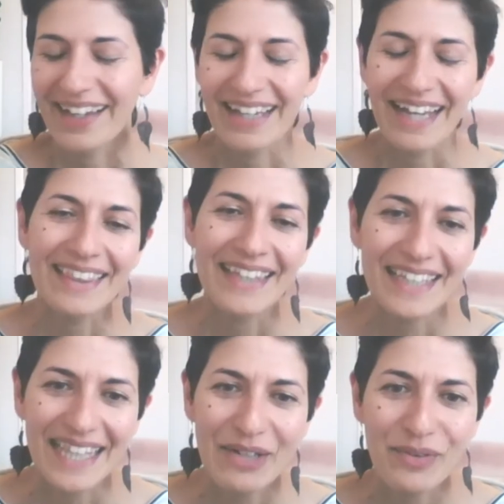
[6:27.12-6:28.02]
I
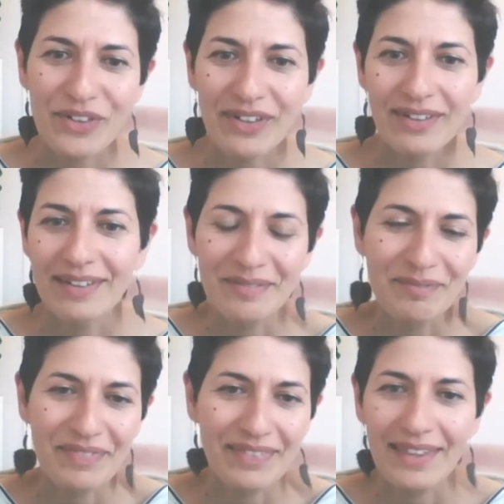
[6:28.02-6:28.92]
think they were
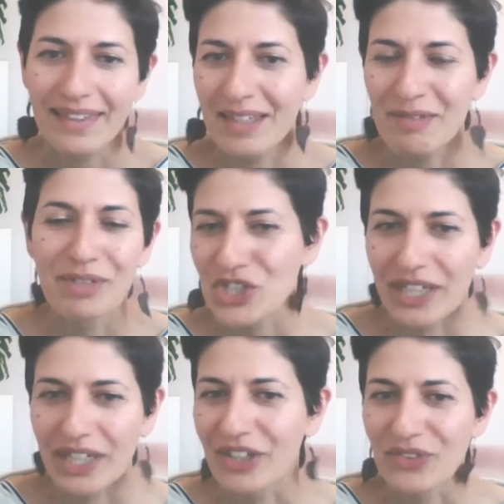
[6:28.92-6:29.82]

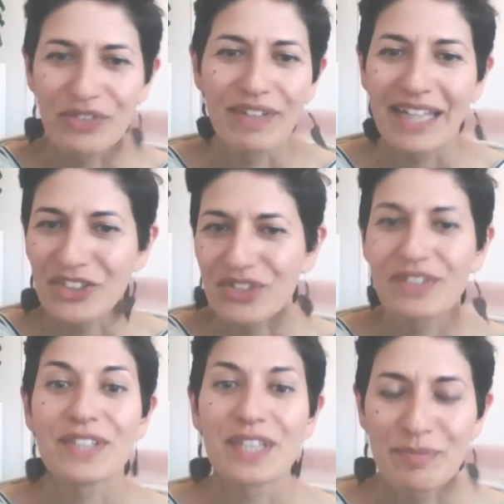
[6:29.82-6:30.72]
missionaries or evangelists
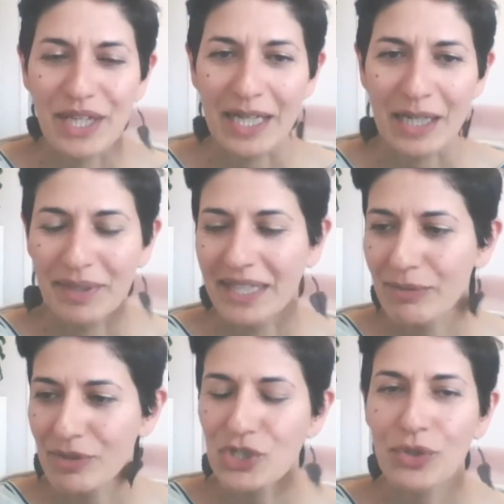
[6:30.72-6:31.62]
of some type. And
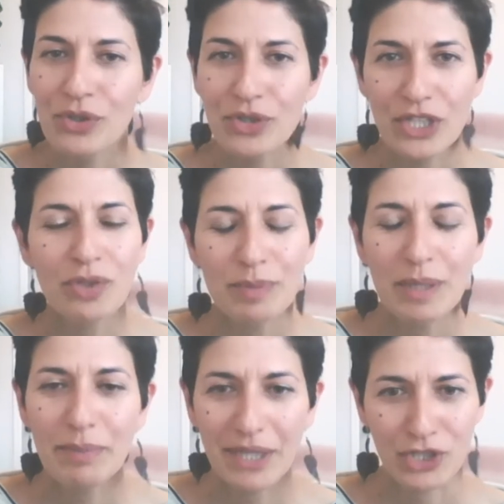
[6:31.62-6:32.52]
they showed me
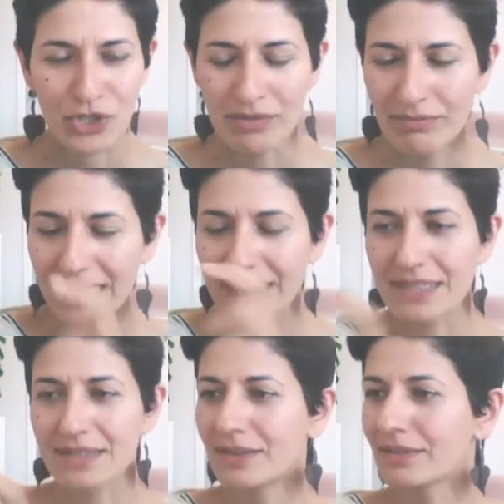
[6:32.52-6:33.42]
a picture, like
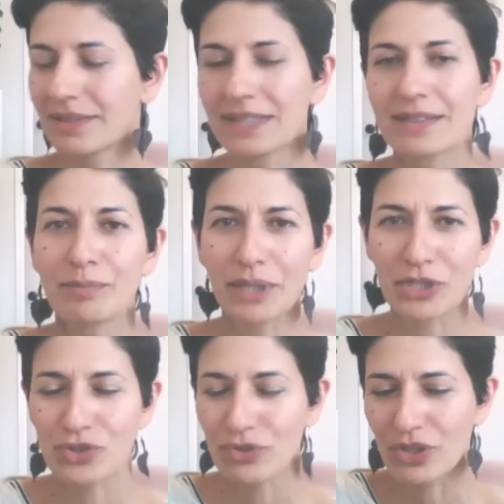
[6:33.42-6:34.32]
this little
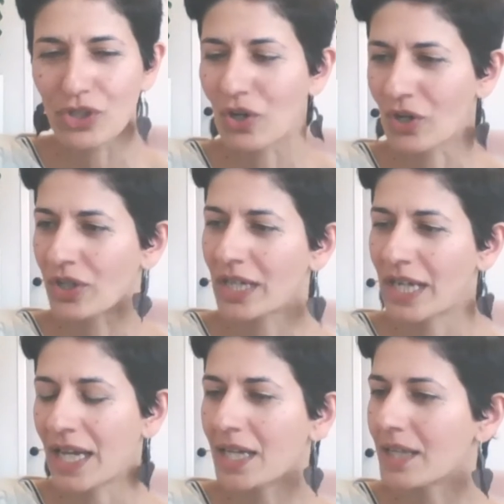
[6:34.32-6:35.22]
picture on a card, and
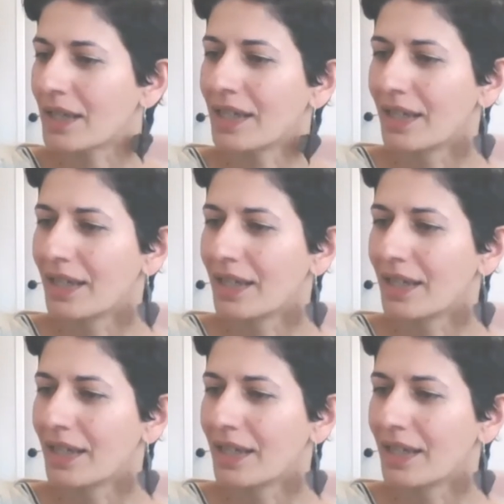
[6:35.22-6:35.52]
it had